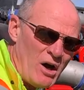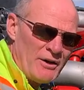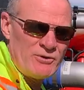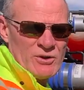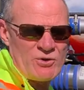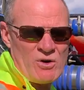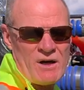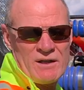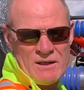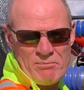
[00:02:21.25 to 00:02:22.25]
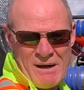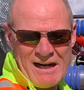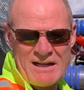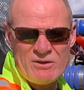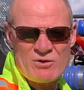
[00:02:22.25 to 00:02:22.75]
under the truck and then
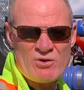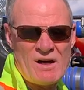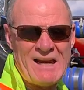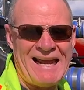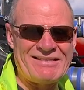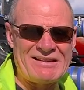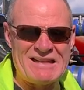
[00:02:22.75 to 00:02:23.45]
back in the truck at the